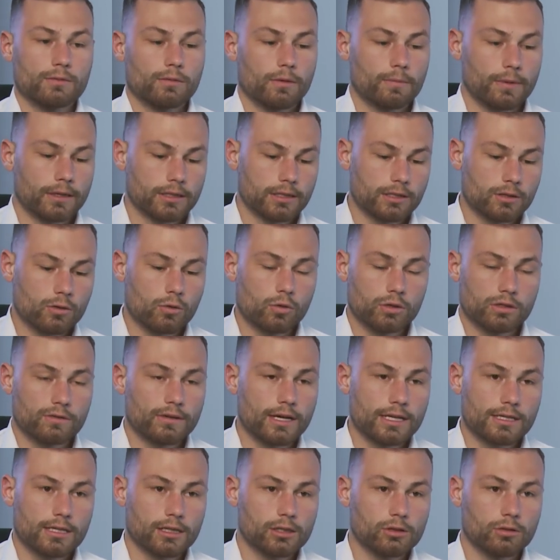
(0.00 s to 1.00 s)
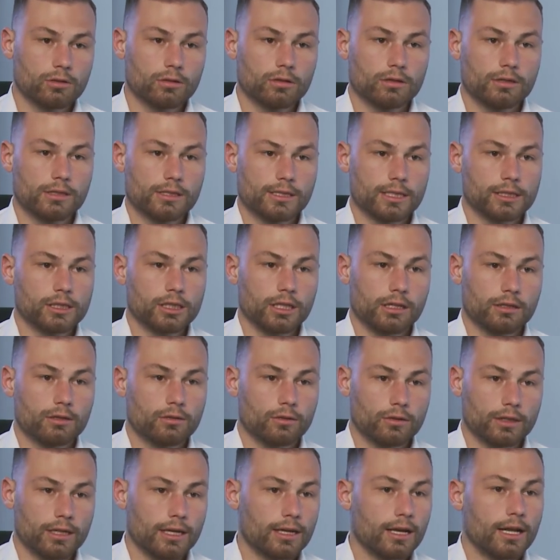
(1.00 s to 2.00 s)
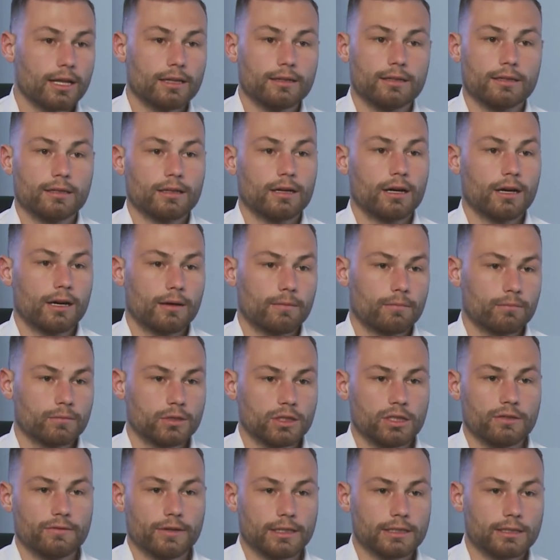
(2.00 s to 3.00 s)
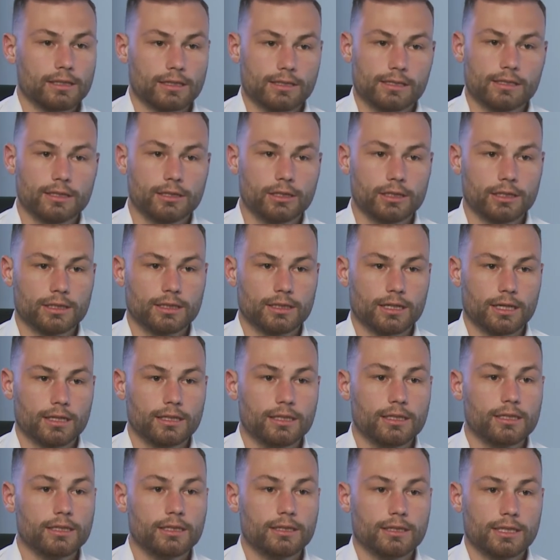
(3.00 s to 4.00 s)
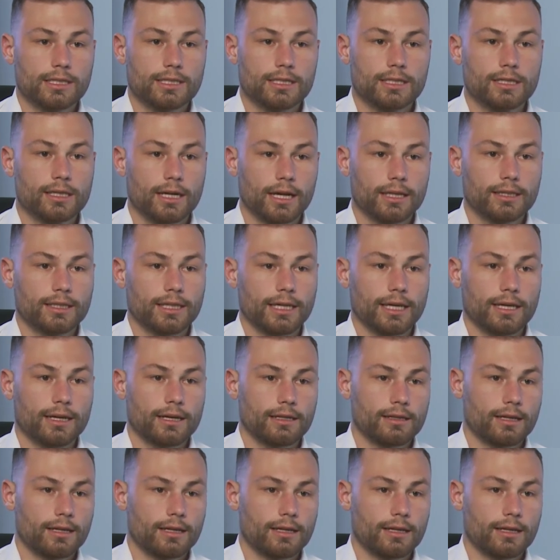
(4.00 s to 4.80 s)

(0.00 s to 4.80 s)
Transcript: With this, we ended up building a follower base of more than 80,000 people.